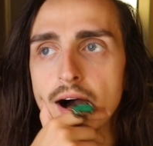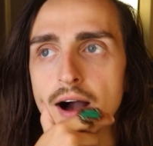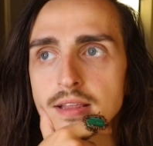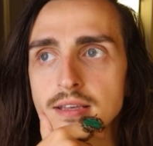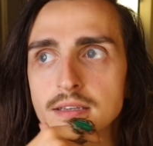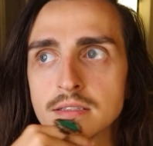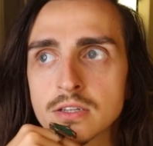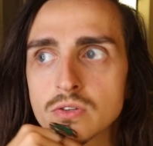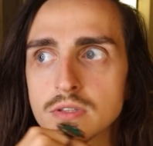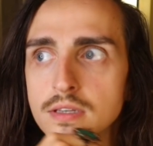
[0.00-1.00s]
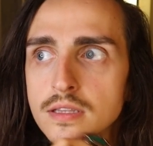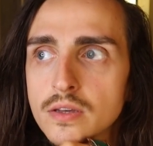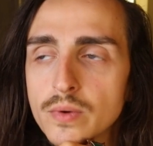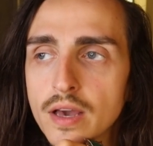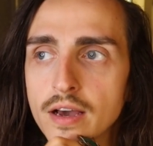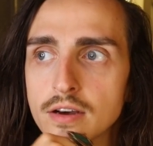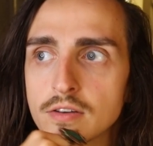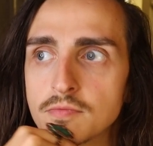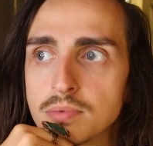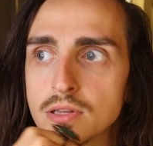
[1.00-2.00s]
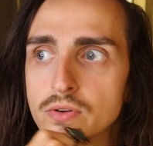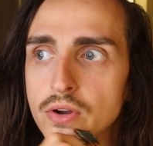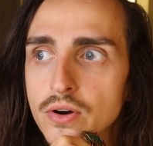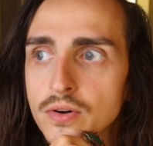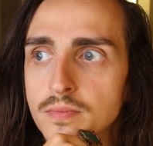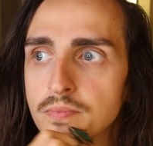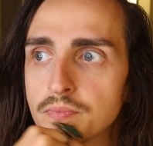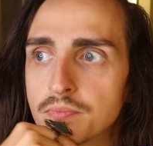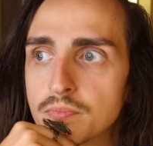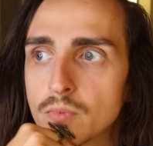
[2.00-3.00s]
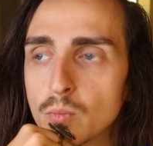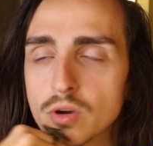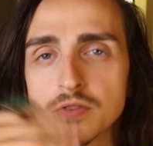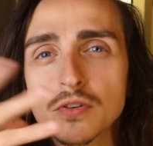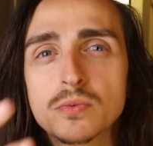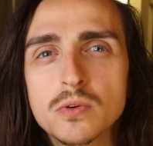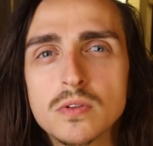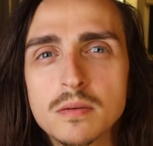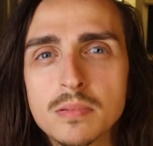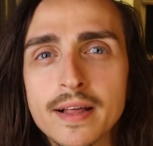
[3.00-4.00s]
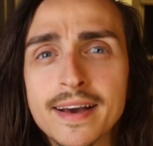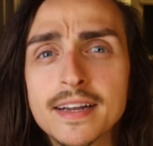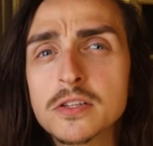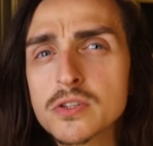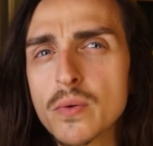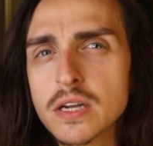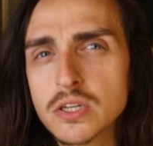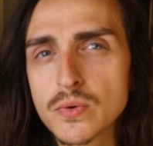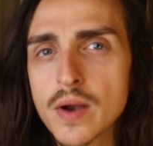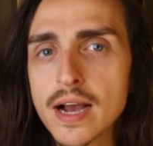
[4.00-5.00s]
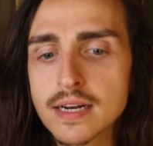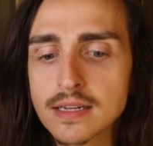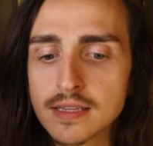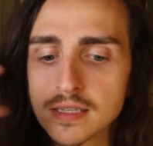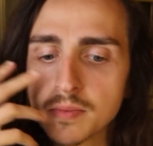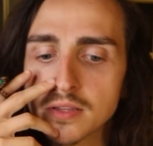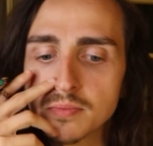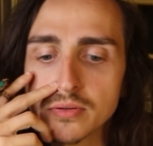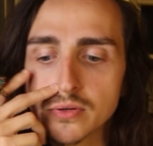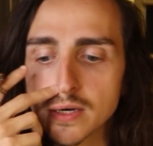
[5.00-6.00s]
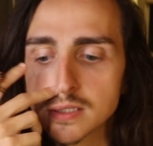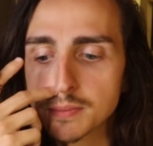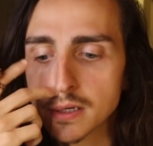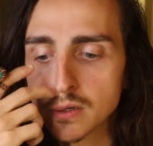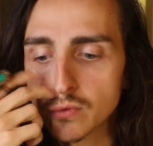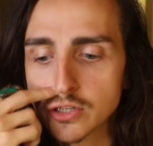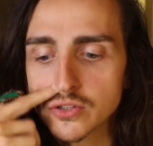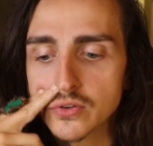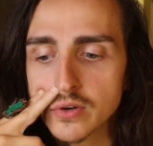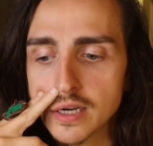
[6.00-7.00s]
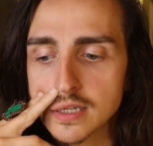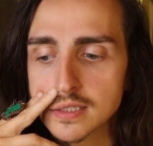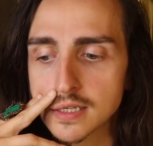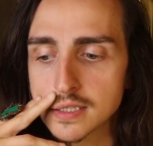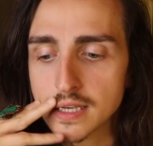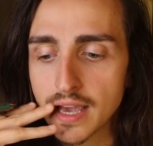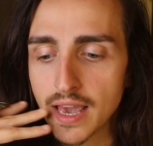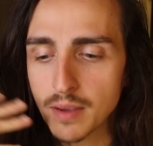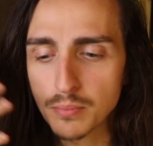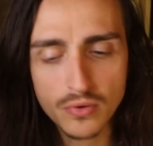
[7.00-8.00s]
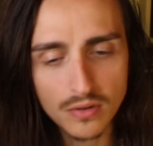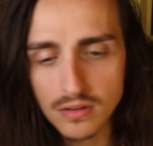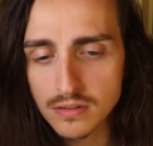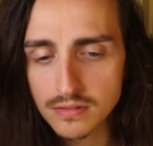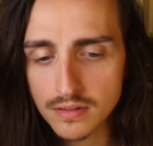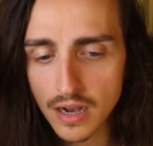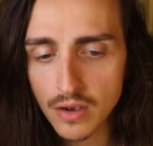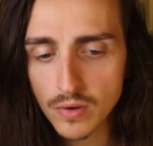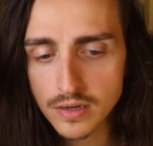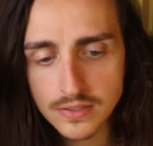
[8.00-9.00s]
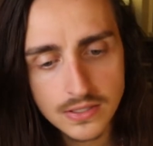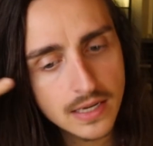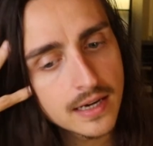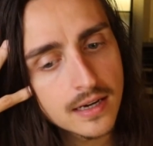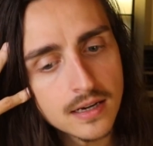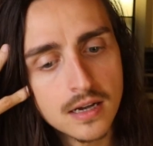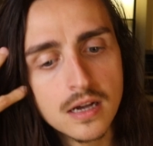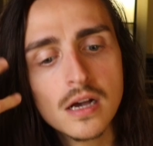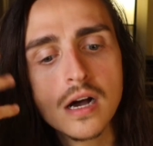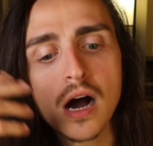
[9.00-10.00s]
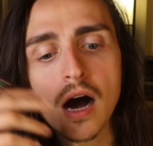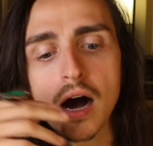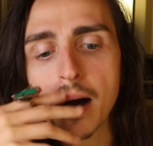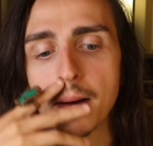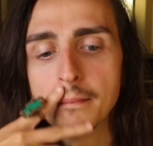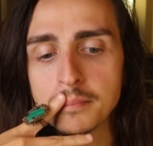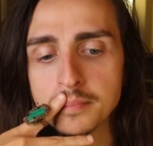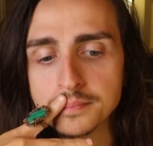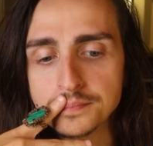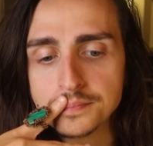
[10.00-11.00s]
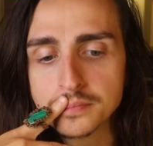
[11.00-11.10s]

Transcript: I think it's interesting that we have Pluto, one of your ruling planets, going direct this month. Pluto has been retrograde since April, I want to say. Um,